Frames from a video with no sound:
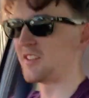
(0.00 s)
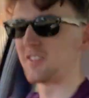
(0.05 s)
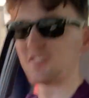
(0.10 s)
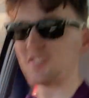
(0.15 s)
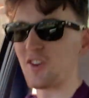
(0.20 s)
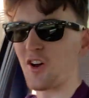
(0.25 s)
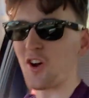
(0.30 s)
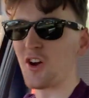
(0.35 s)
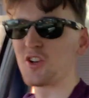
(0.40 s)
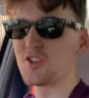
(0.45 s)

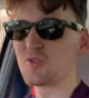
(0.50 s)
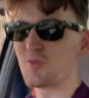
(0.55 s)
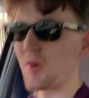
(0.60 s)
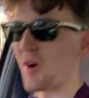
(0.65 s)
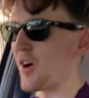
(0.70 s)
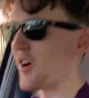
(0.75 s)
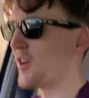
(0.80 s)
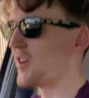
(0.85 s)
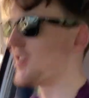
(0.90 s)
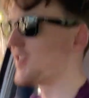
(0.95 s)
no
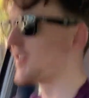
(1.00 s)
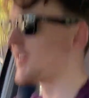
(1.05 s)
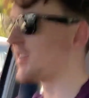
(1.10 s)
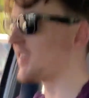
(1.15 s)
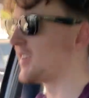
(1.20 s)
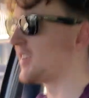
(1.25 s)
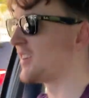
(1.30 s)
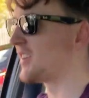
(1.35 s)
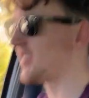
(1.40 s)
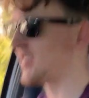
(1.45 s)
drone,
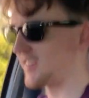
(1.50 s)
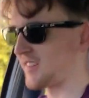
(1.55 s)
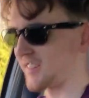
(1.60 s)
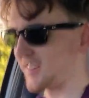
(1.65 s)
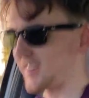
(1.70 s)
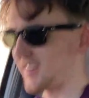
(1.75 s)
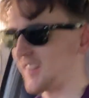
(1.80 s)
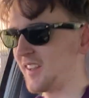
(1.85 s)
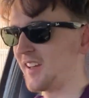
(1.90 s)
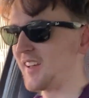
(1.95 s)

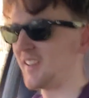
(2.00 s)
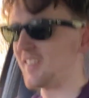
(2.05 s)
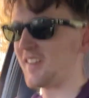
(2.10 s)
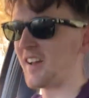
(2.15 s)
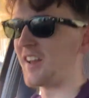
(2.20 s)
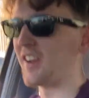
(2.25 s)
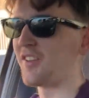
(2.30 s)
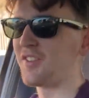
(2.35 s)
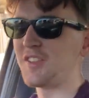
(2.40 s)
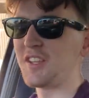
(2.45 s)
and
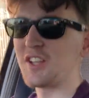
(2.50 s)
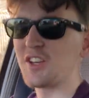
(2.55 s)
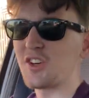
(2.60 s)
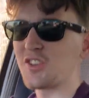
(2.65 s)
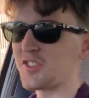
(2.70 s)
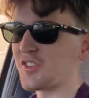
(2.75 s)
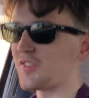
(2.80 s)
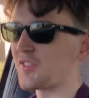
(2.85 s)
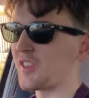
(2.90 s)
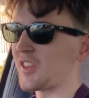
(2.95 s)
I think because
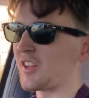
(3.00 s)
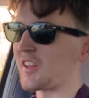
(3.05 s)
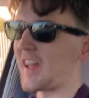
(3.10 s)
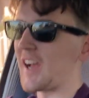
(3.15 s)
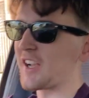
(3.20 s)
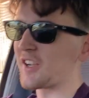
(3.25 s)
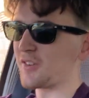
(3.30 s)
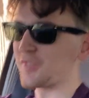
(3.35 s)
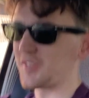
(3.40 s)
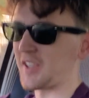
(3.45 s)
of the lack
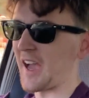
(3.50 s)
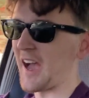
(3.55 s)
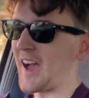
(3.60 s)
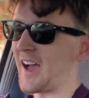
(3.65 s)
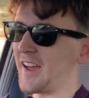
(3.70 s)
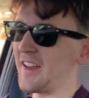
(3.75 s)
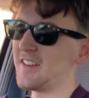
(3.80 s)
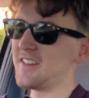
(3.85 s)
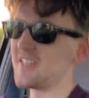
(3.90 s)
of cat,